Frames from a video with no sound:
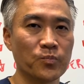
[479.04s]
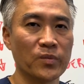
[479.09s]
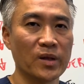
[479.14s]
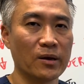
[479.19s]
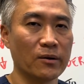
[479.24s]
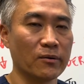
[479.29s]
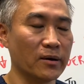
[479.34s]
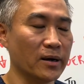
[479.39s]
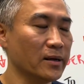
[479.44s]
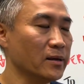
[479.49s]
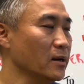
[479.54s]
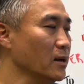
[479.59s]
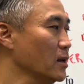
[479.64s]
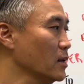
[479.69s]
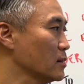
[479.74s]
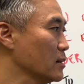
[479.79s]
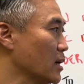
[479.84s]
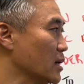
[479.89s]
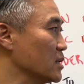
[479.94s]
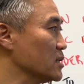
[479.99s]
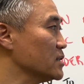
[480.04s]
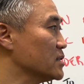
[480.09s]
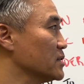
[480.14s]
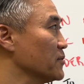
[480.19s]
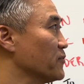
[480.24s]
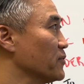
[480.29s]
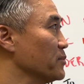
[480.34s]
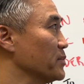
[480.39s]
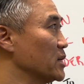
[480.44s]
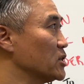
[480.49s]
All right. A lot of this
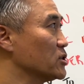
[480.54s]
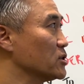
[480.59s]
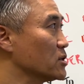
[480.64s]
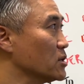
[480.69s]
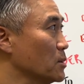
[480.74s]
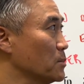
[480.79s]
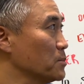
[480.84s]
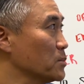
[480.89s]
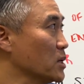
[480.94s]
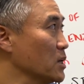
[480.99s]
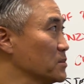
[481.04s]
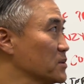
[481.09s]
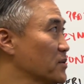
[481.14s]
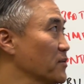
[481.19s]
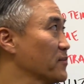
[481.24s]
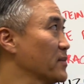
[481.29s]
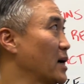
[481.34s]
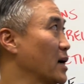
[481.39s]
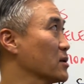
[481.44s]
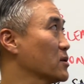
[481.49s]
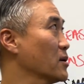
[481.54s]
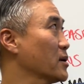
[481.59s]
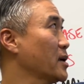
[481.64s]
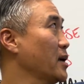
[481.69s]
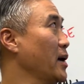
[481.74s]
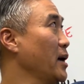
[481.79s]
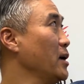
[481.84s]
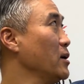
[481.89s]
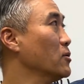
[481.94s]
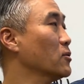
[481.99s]
information com comes from Dr.
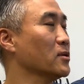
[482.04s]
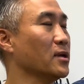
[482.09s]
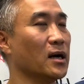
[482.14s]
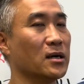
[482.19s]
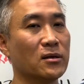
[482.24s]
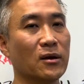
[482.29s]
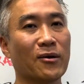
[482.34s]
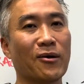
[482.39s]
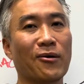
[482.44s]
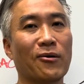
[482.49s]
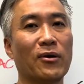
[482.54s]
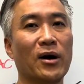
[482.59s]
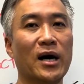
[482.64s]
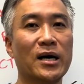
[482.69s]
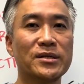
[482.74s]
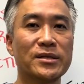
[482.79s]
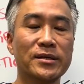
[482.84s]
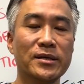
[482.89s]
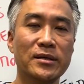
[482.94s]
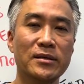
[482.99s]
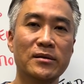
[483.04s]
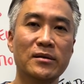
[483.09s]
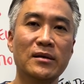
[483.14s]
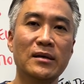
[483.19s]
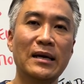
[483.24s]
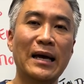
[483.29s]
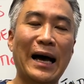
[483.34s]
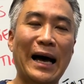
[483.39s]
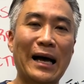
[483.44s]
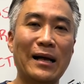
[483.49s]
K or Dr. Kharrazian.
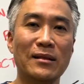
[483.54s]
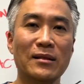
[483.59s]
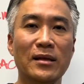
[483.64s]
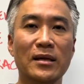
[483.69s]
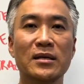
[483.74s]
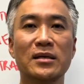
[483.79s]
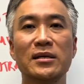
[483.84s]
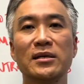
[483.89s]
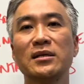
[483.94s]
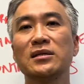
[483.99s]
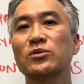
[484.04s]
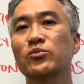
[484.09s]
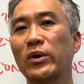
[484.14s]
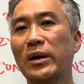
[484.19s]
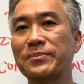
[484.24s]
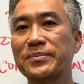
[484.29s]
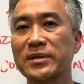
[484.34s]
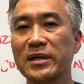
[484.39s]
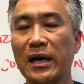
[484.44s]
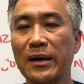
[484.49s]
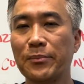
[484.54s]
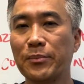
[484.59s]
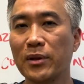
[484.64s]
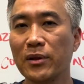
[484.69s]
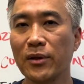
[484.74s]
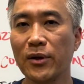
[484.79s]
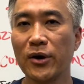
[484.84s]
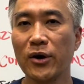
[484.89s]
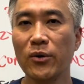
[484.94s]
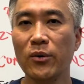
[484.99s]
I'll link his website
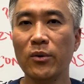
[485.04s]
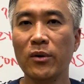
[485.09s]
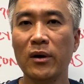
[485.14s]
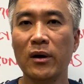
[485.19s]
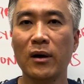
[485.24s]
below.